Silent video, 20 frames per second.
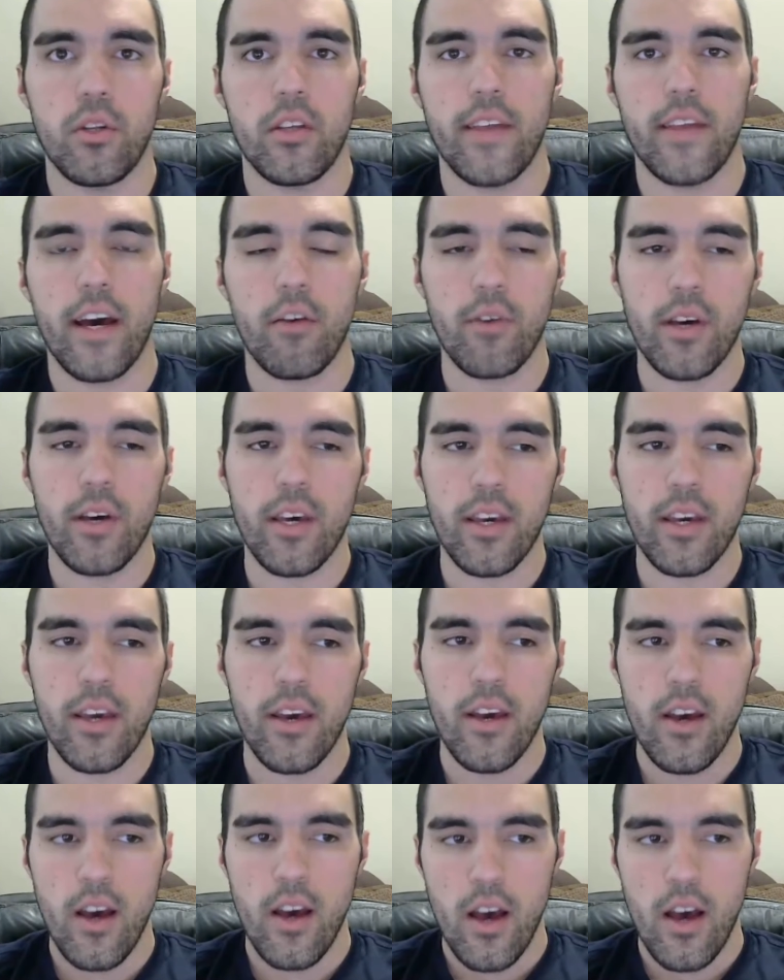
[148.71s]
That way,
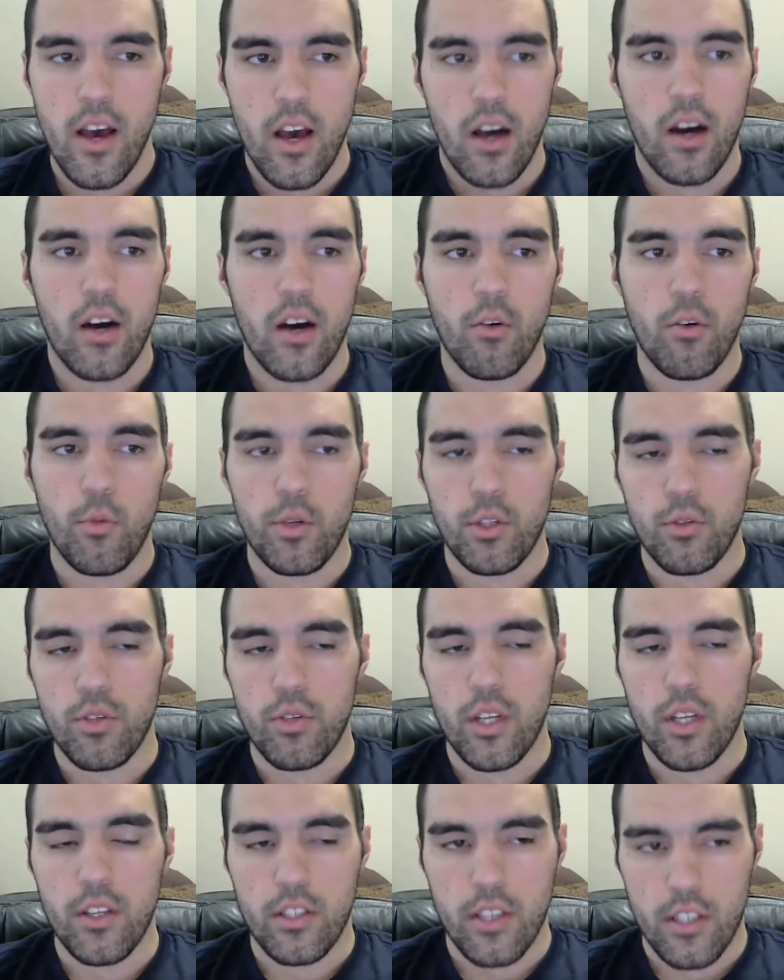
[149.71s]
when we do
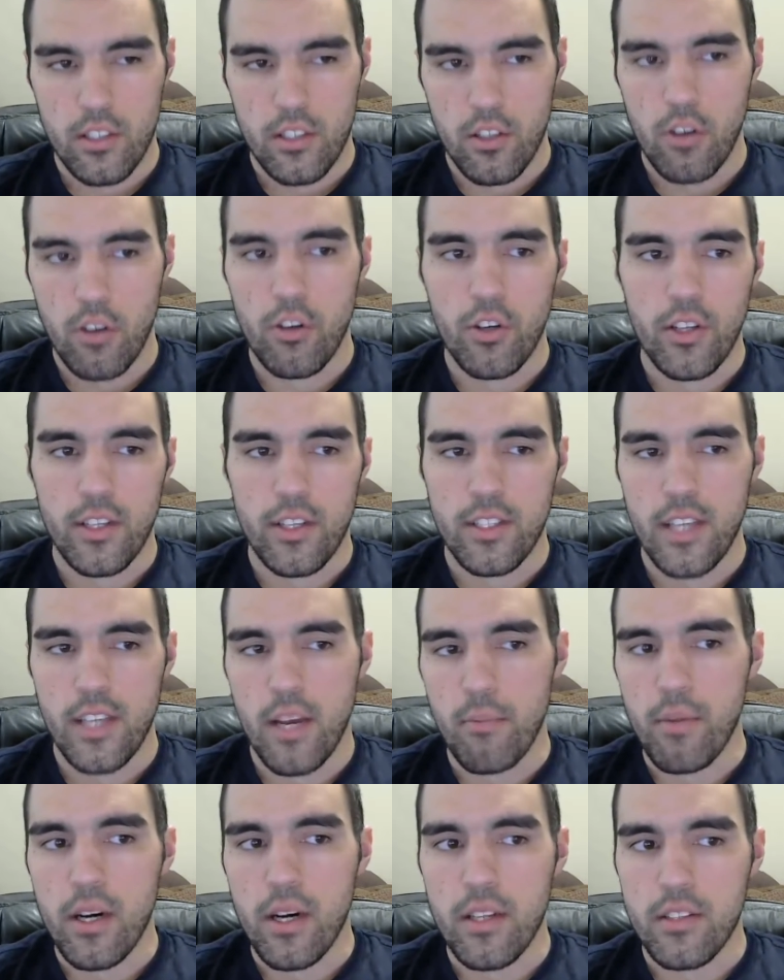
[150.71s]
another Kickstarter in 10
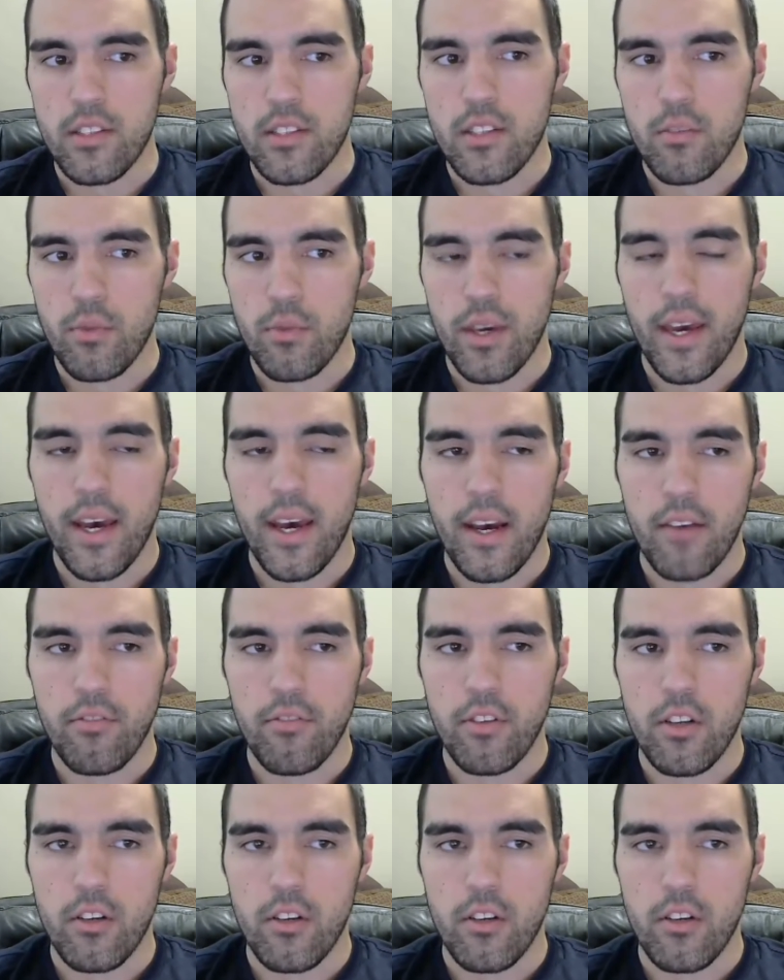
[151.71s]
months and we have,